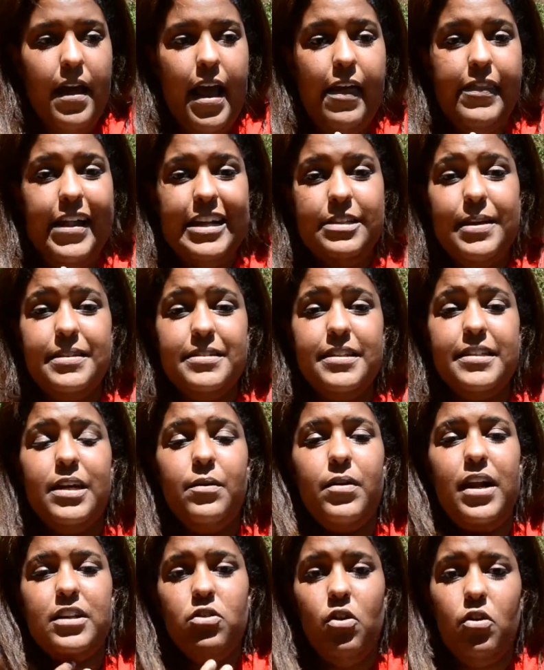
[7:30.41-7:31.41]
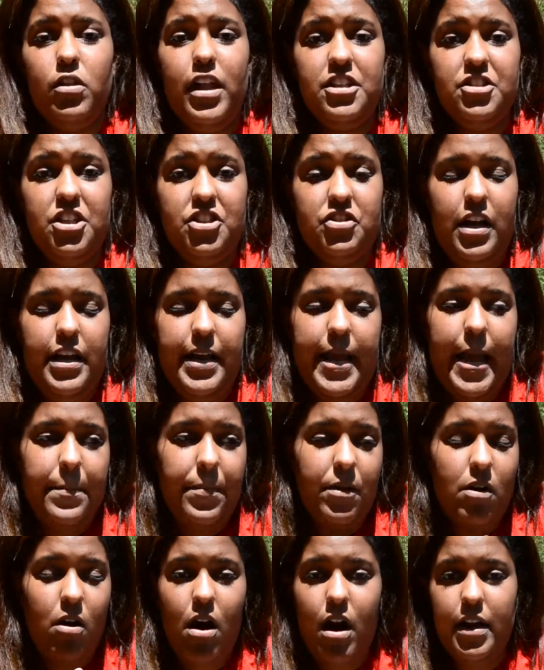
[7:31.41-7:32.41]
And that's basically what I told the legislature. I
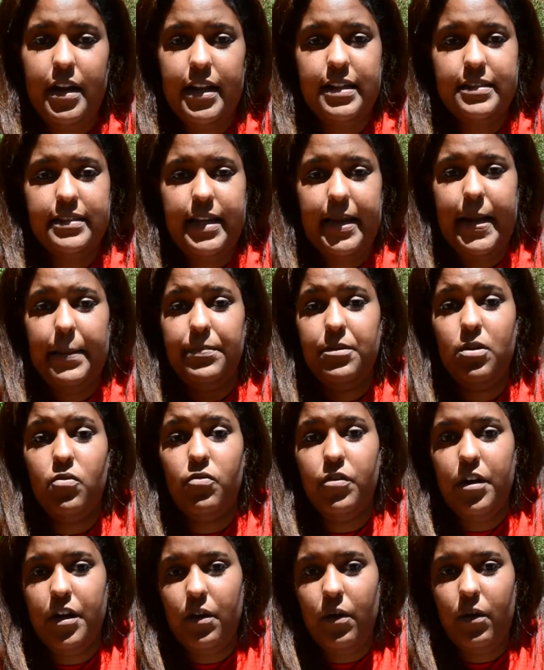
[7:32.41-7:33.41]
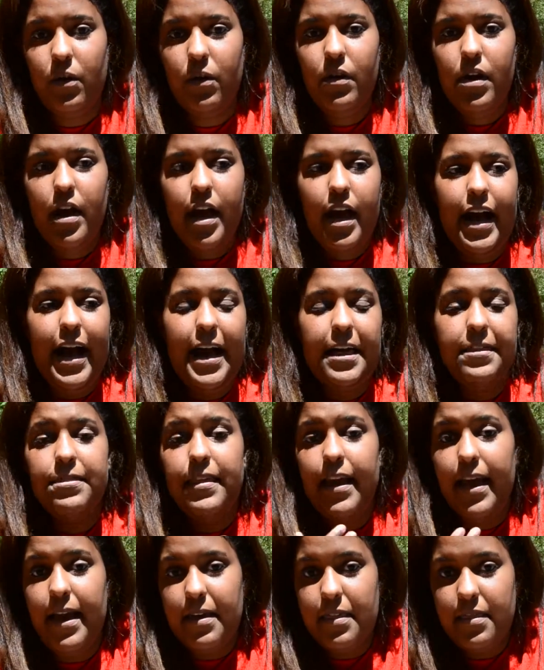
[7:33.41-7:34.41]
kept it honest. I kept it real. I
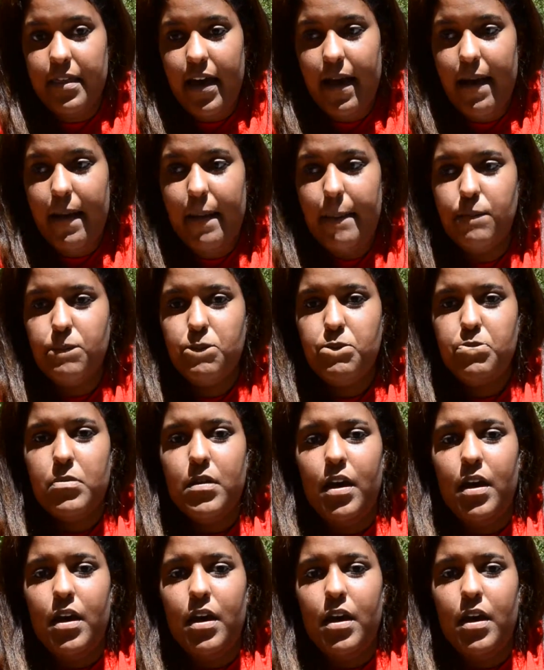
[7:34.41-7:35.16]
thanked them.